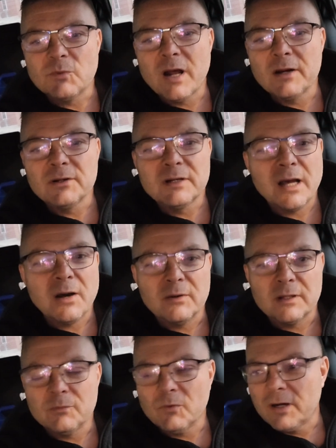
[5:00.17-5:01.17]
wandering
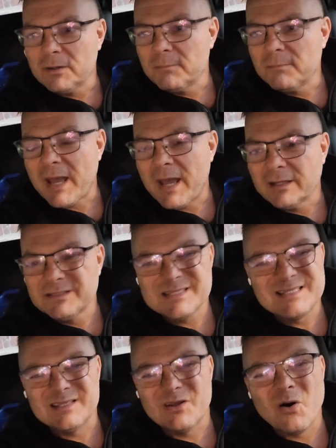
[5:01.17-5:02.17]
out and wandering back,
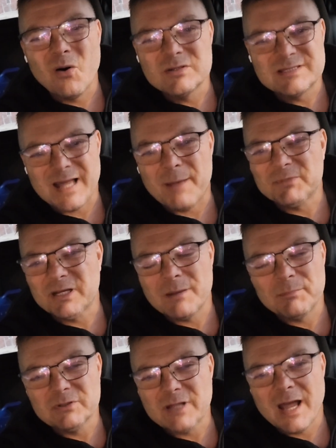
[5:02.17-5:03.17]
just slow, stopped a
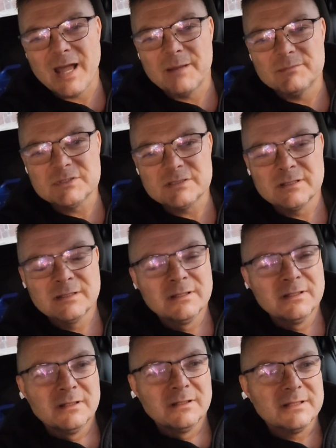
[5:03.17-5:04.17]
couple times,
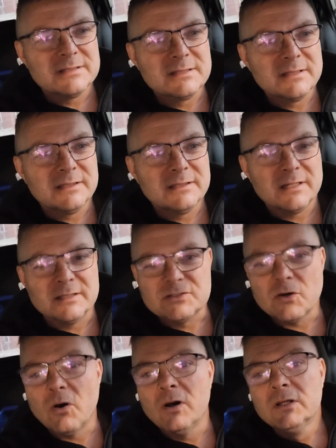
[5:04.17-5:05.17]
listening to,
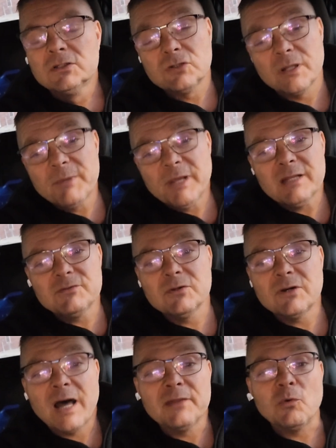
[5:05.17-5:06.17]
so let me get
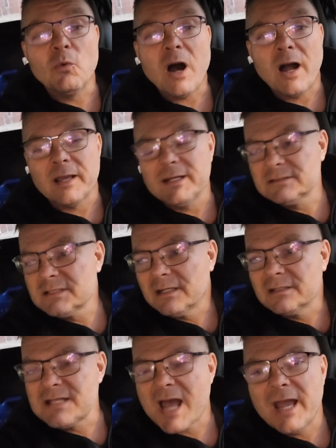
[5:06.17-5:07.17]
to on the walk, and it's going
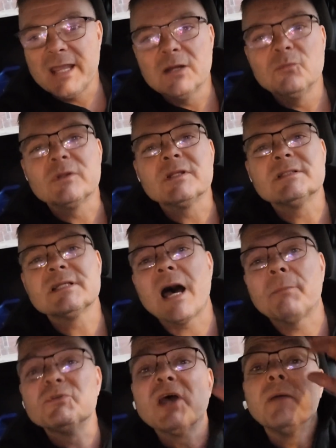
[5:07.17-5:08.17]
to tie in with the
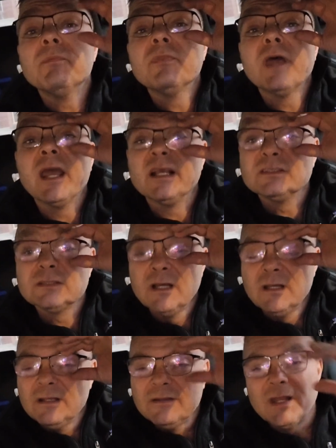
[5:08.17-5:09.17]
top 10 things
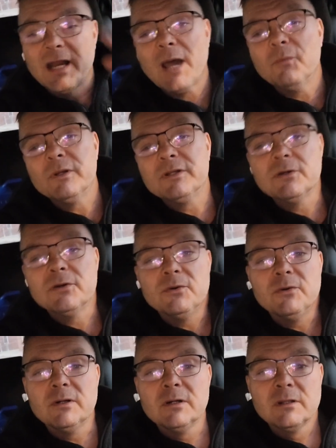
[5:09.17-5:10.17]
that I would
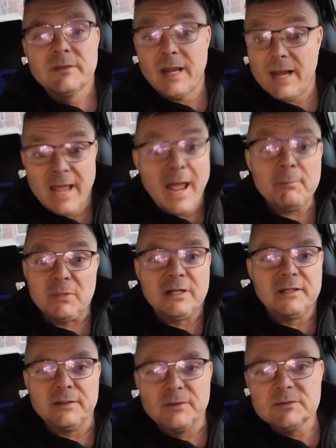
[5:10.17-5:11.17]
do, that I am going
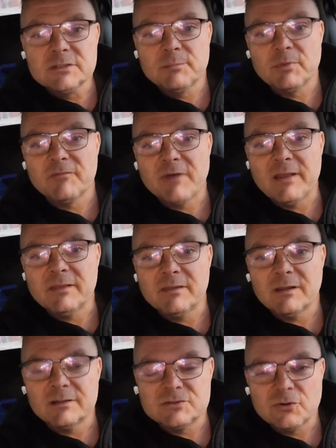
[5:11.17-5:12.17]
to do to prevent
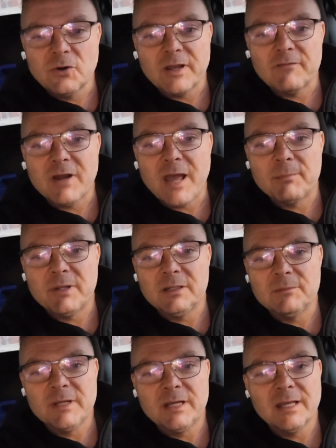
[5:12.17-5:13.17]
a stroke ever happening
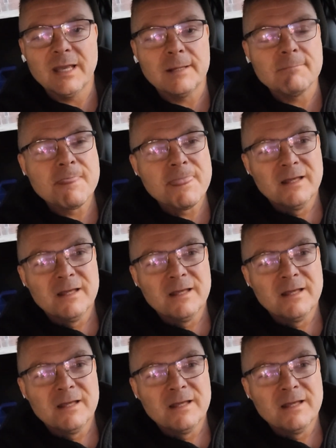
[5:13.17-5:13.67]
to me again.